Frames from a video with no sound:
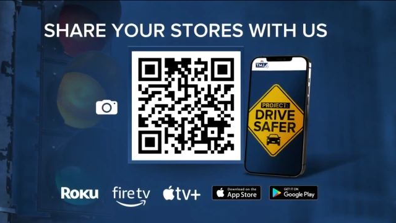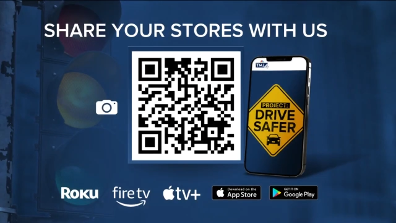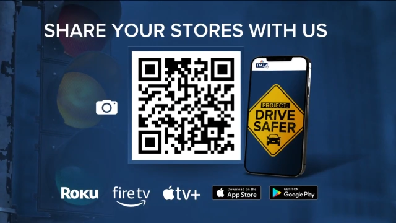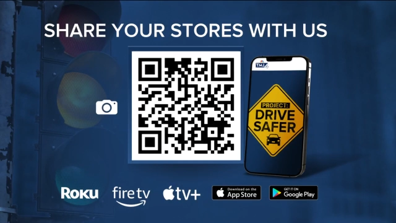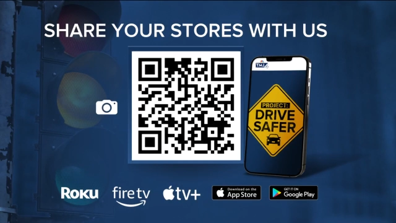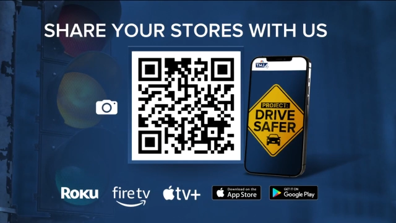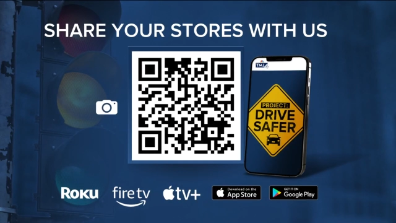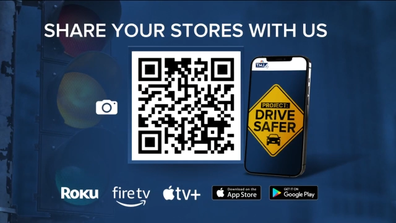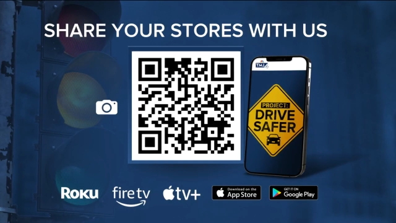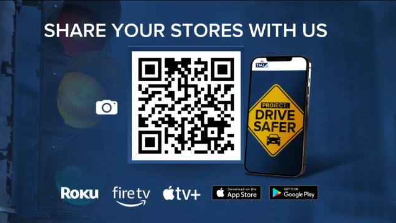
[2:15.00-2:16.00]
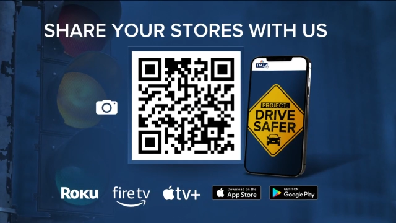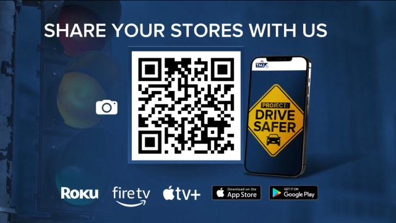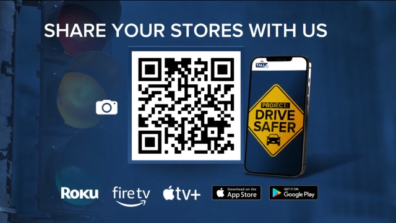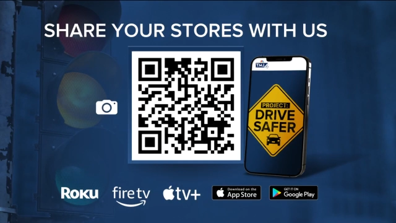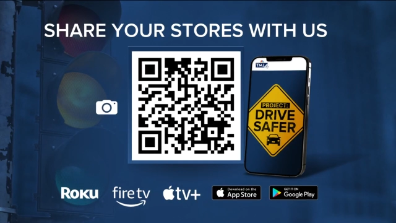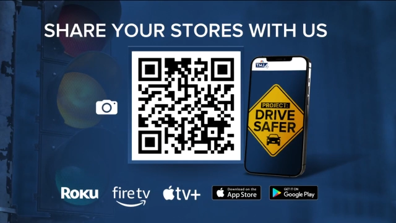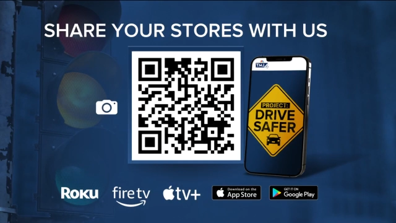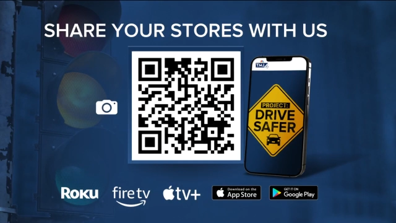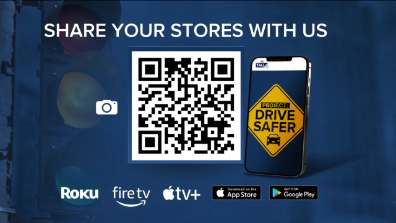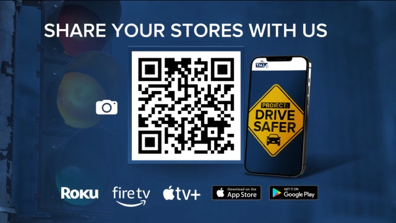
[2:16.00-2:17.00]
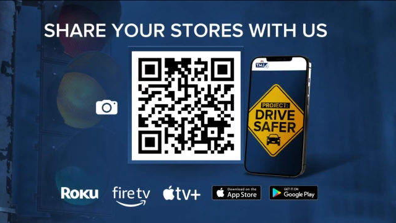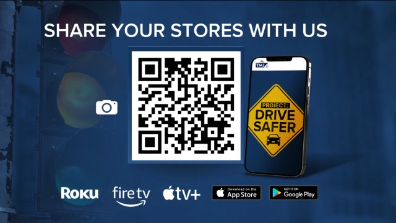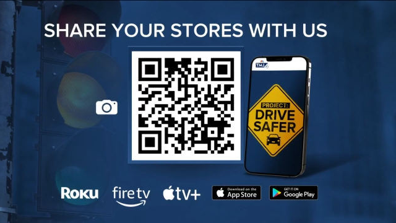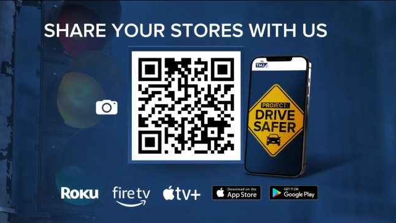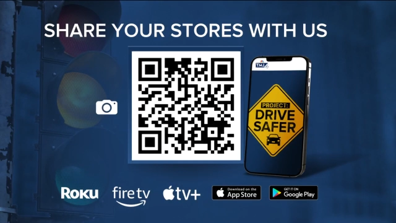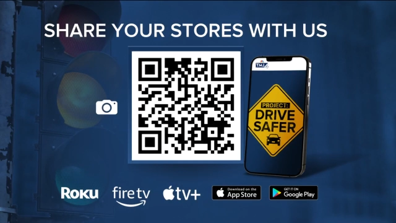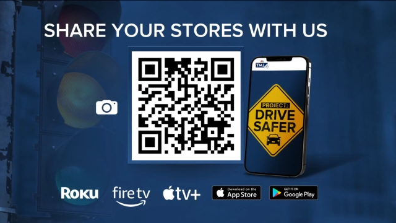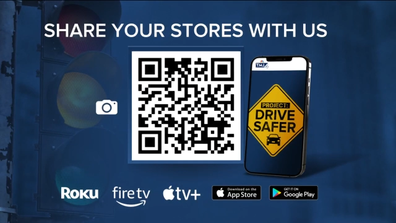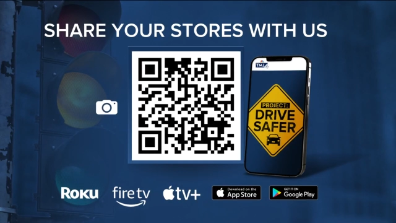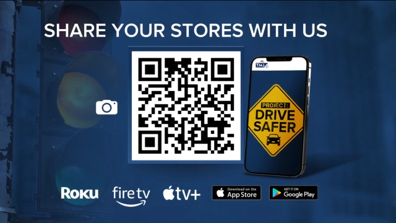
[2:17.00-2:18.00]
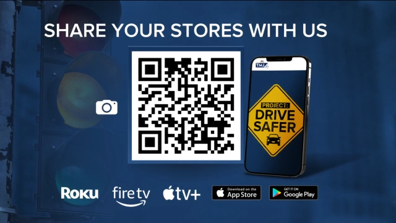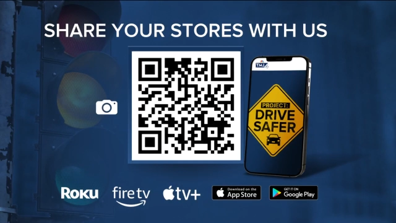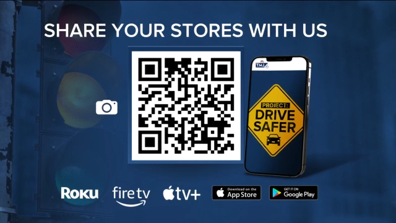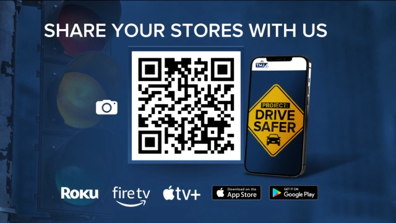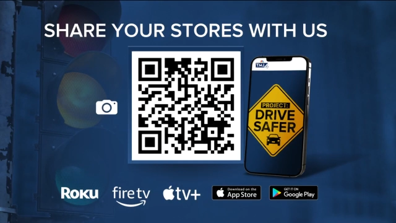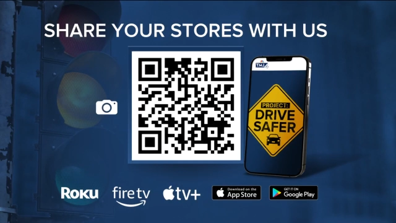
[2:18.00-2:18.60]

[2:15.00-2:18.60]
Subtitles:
Nobody's mouth can be seen.